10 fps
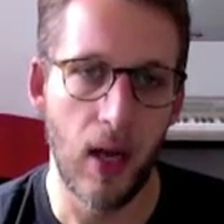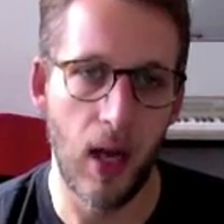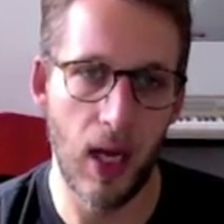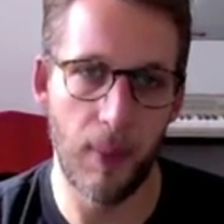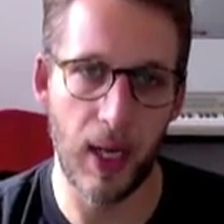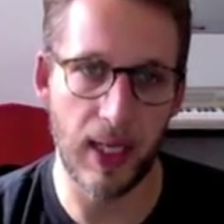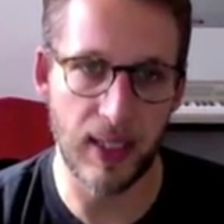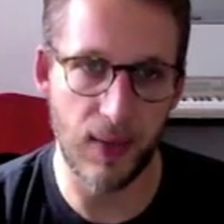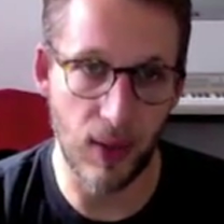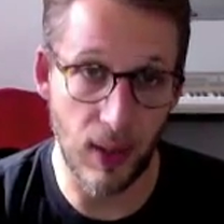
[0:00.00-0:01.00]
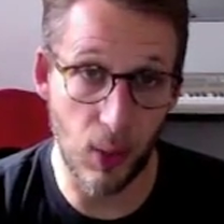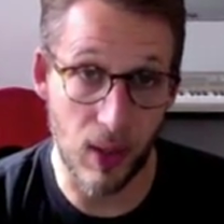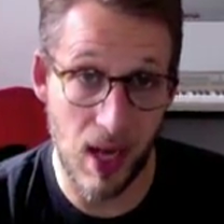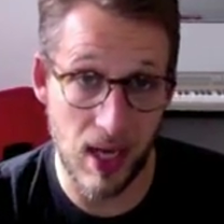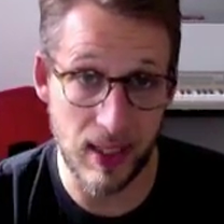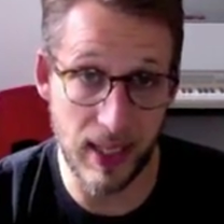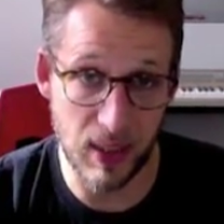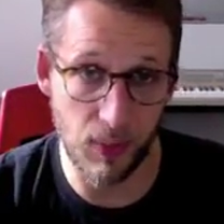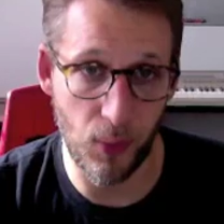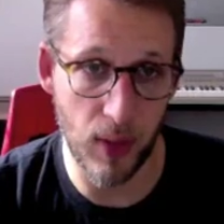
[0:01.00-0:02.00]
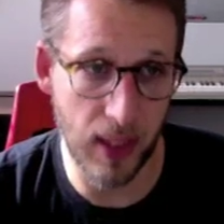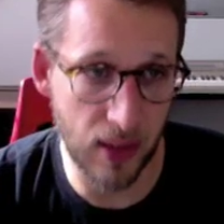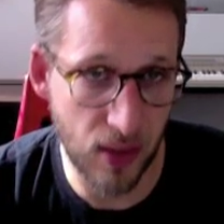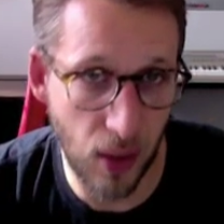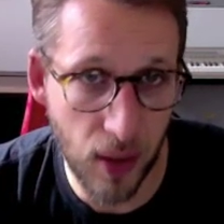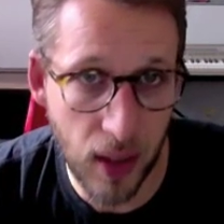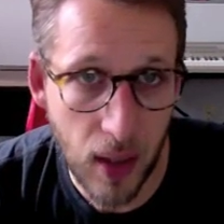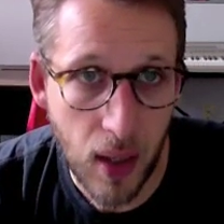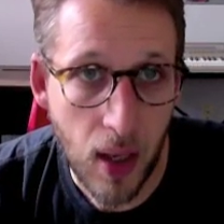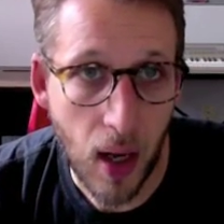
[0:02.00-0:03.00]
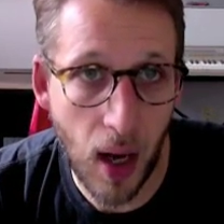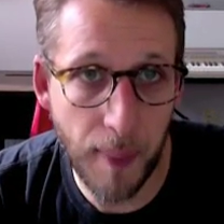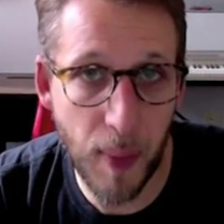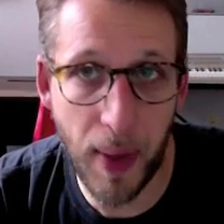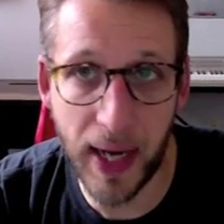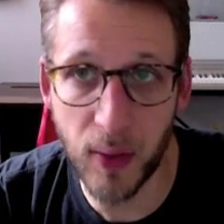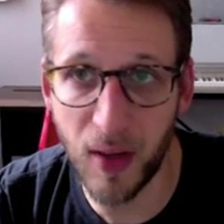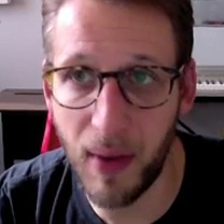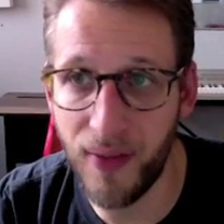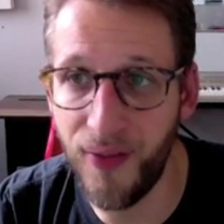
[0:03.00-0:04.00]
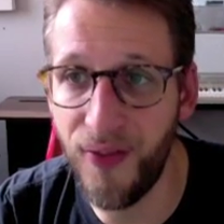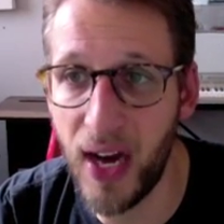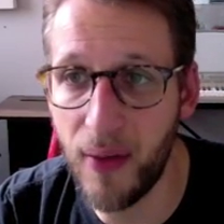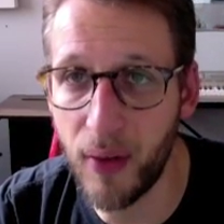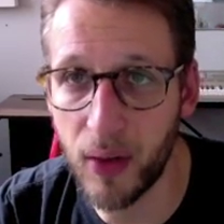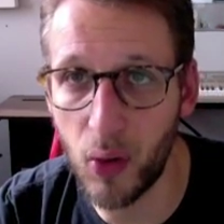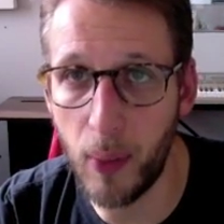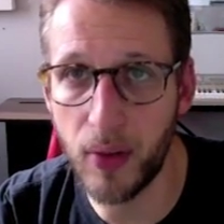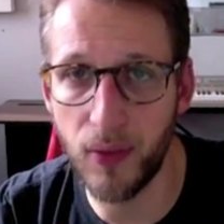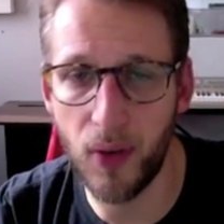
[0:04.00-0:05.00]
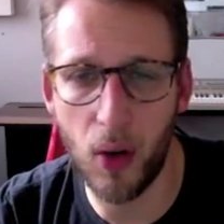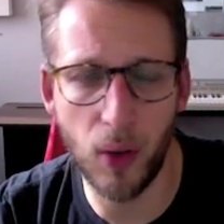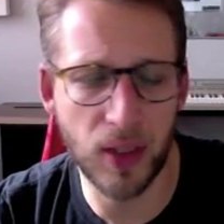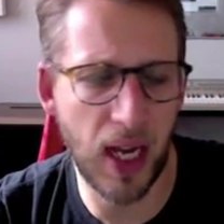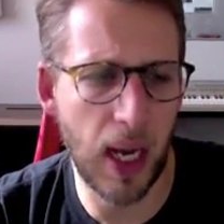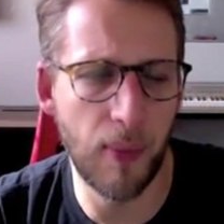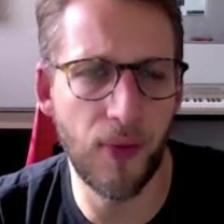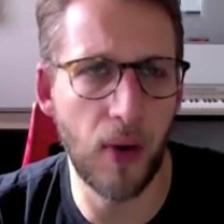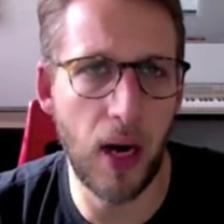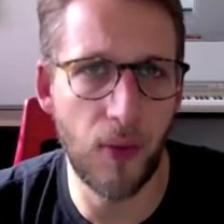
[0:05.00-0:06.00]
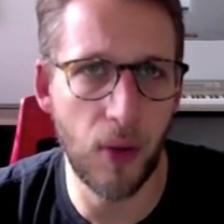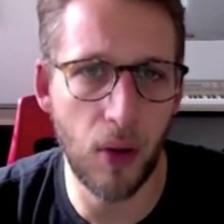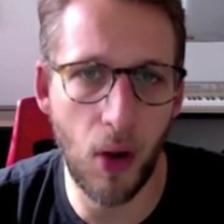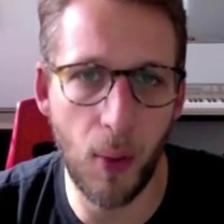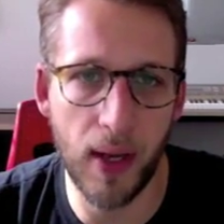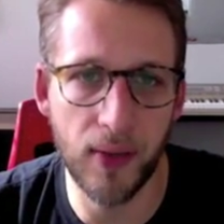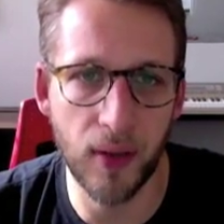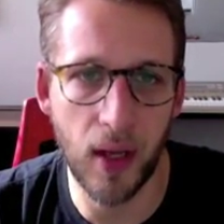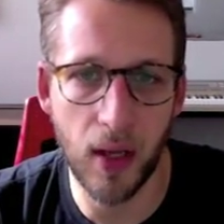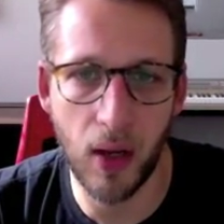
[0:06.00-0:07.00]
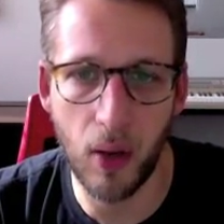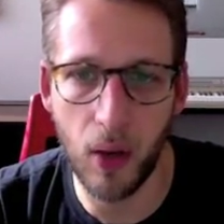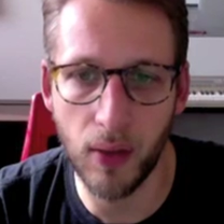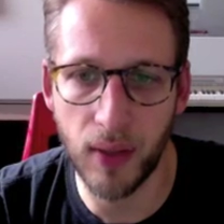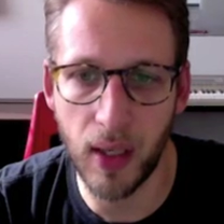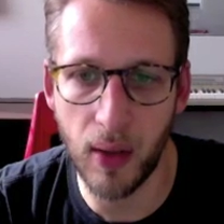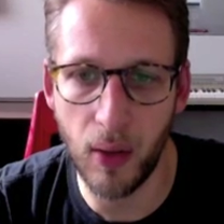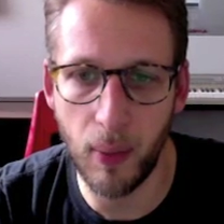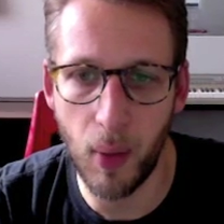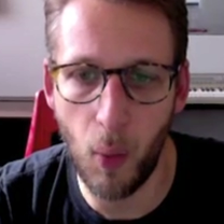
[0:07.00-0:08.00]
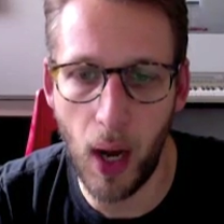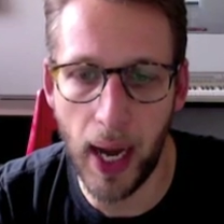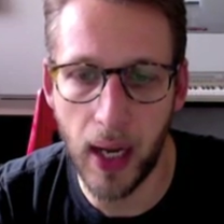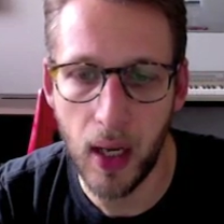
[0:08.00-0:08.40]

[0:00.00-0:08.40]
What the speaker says: But I'd like to give you a little context before you get started. The band is one of my favorite groups of all time, forever and always, and I'll tell you a little bit why.